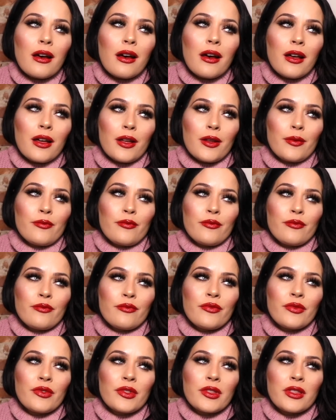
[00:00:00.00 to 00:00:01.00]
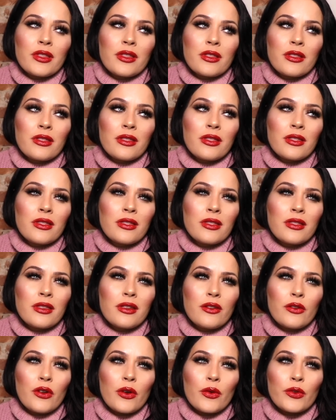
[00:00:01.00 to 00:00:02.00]
Um,
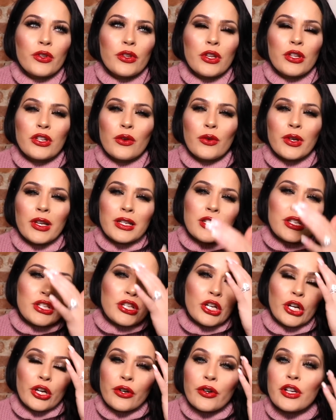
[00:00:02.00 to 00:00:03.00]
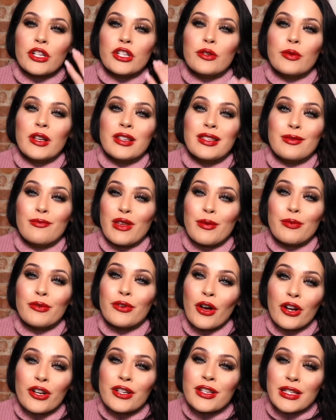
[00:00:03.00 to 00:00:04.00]
you know, don't get discouraged because people
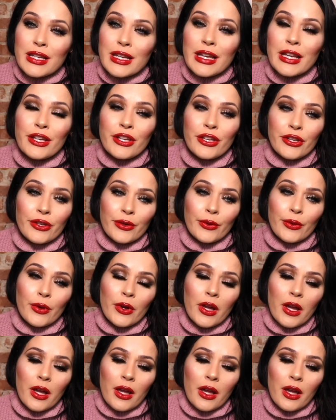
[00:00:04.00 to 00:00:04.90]
are seeing you.